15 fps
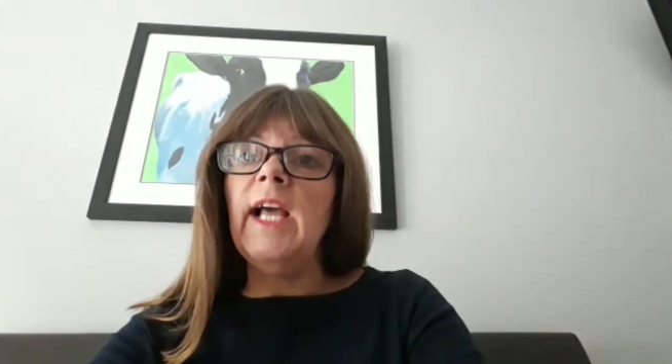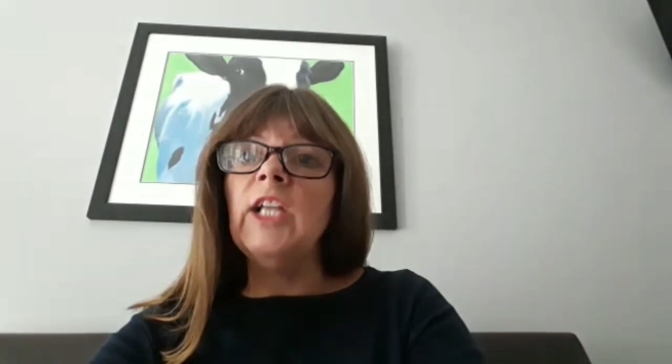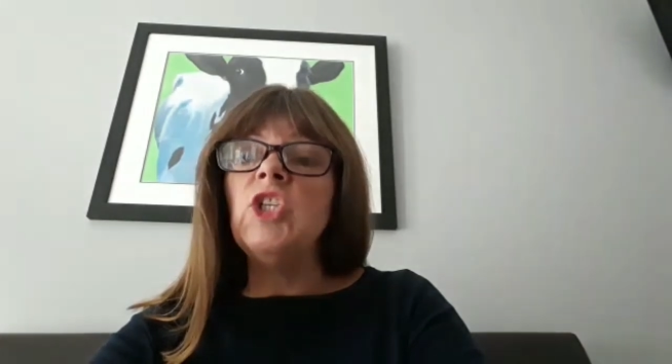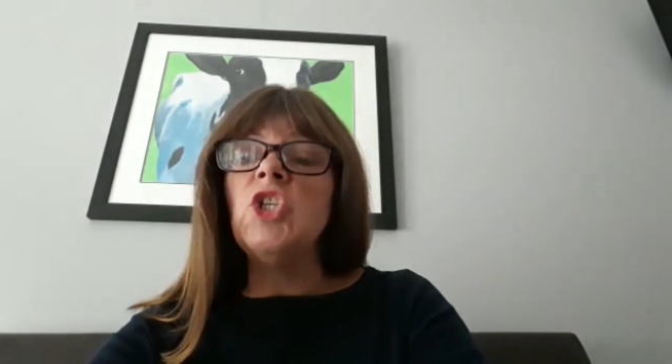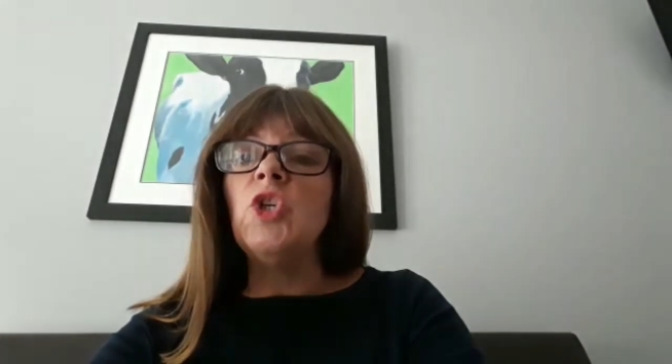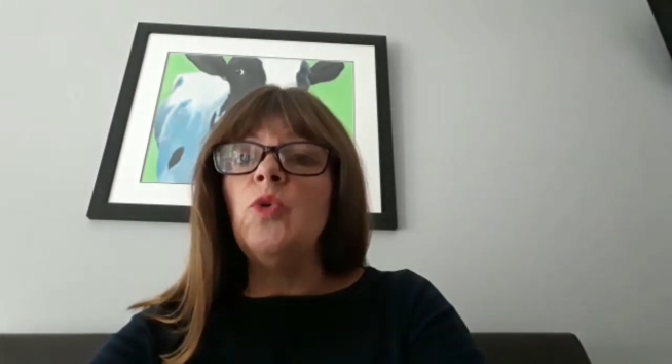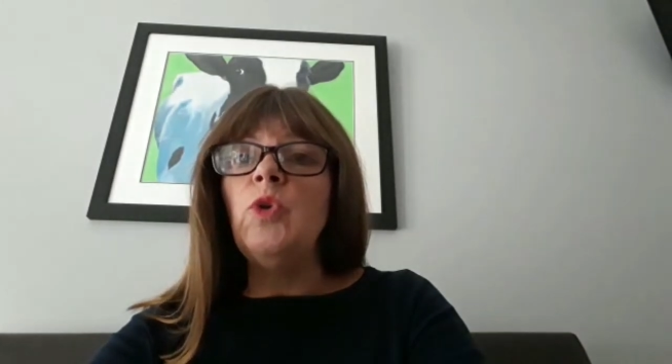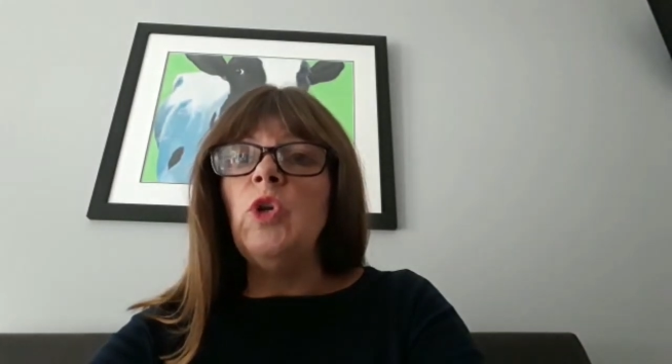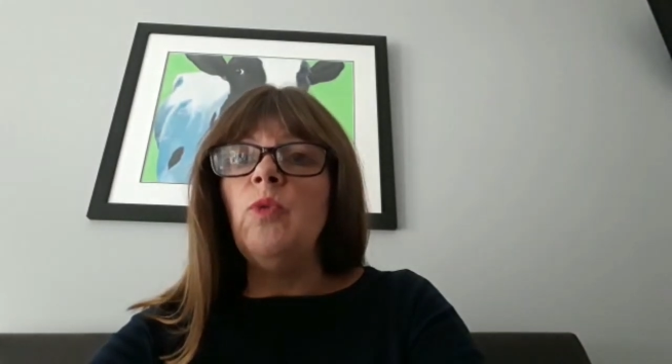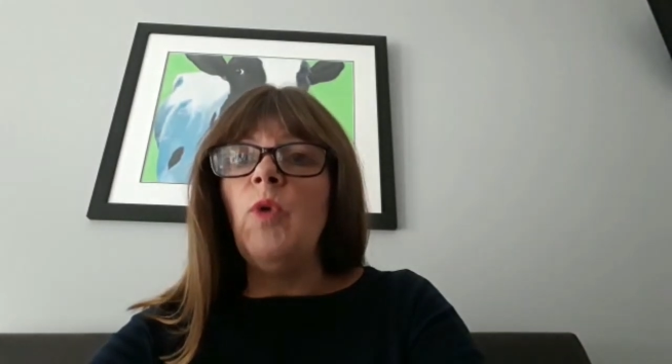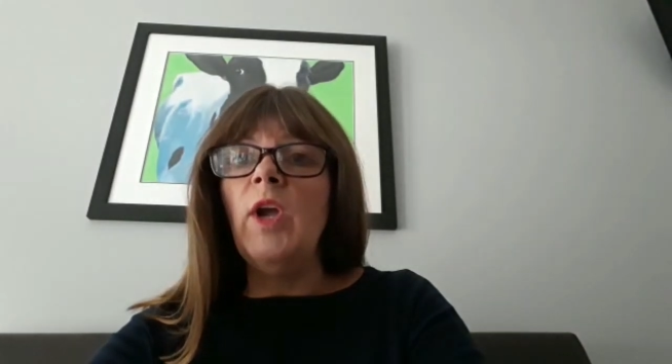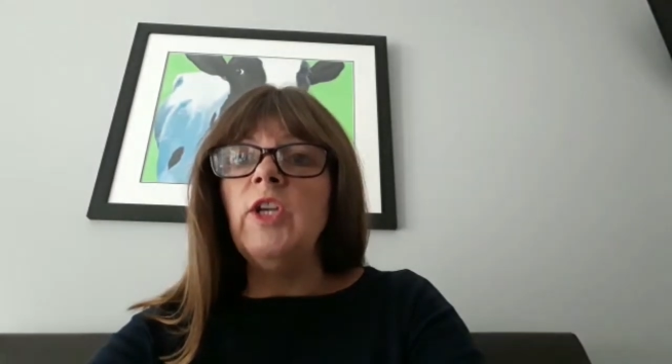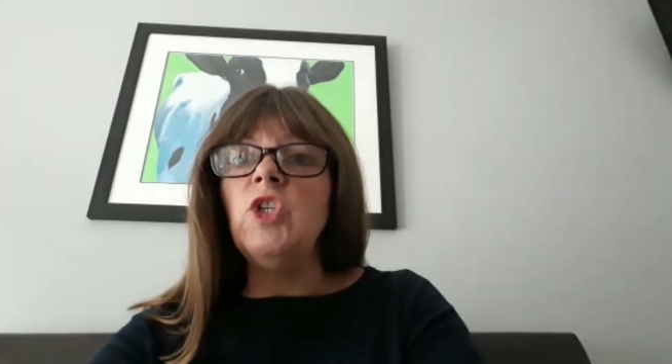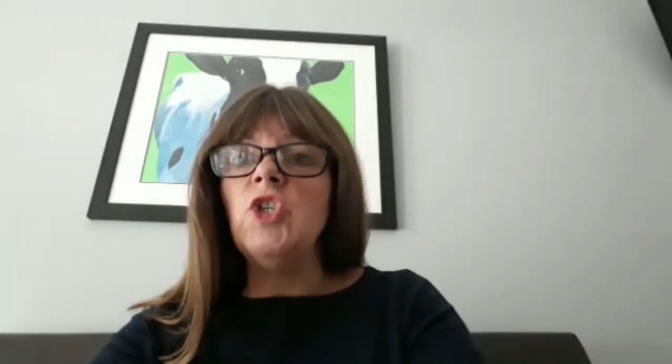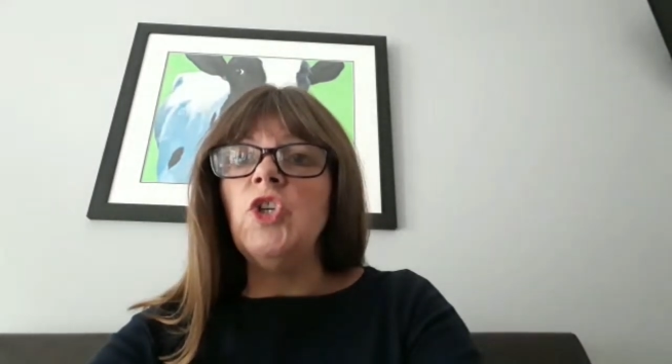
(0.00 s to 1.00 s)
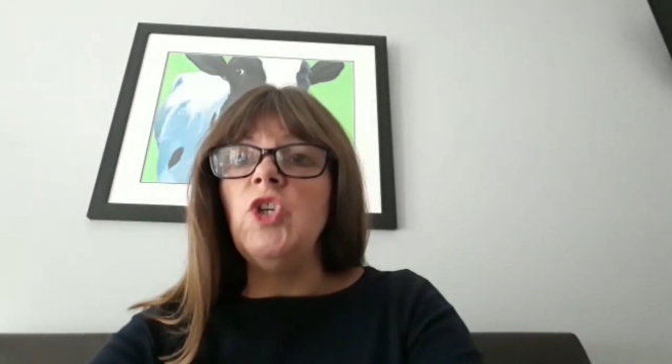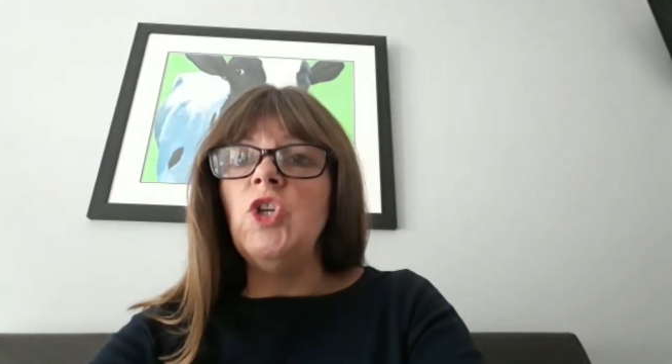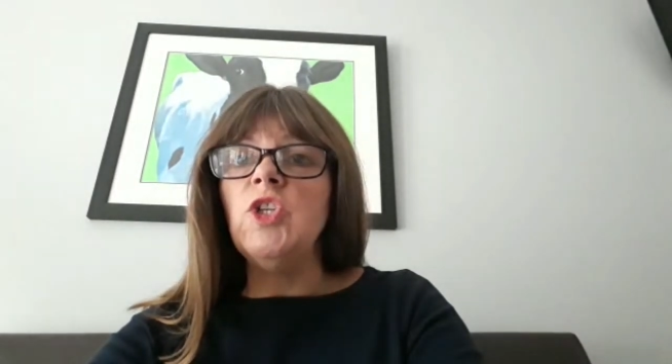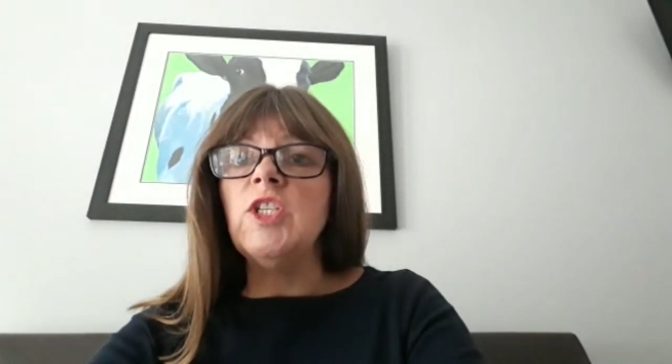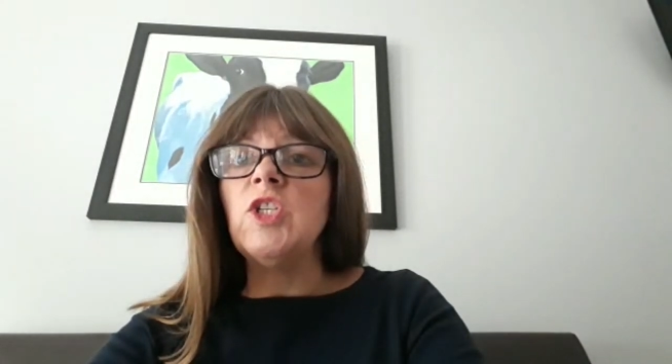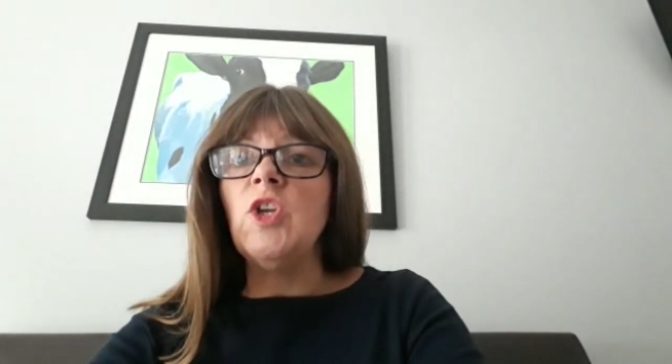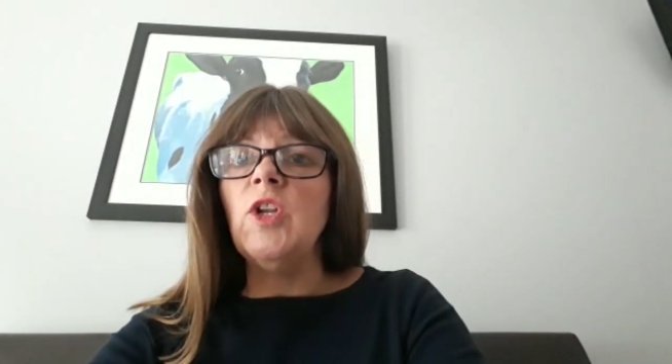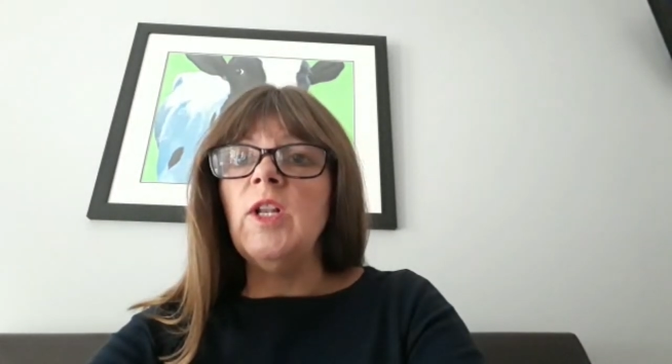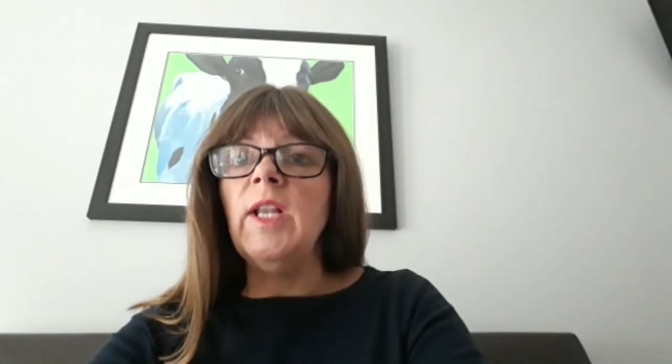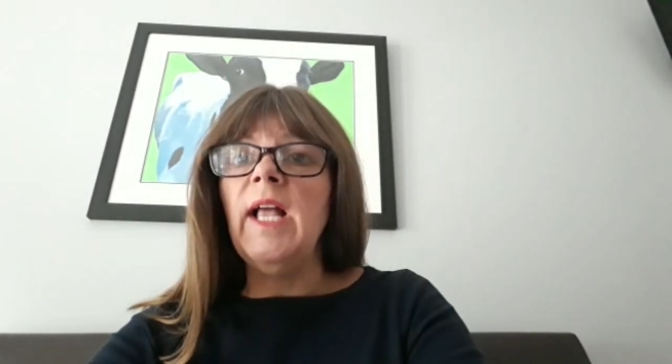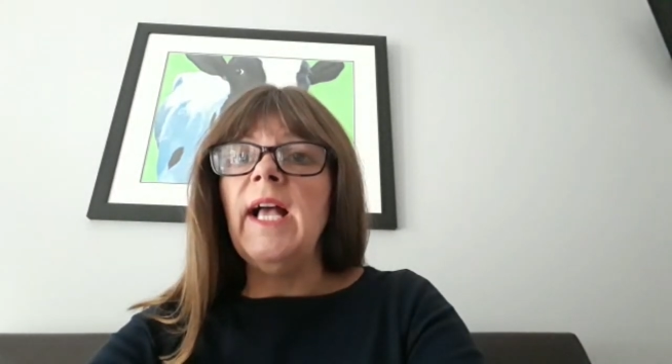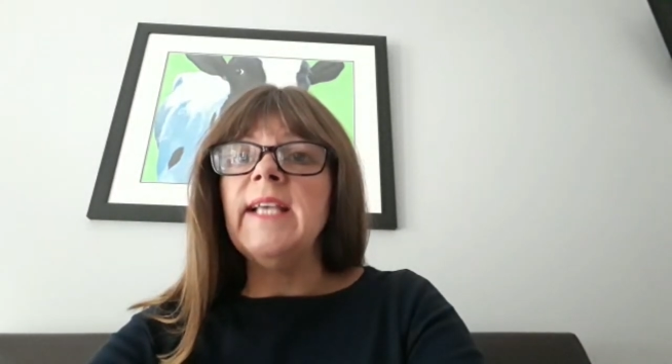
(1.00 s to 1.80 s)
and show you around your new school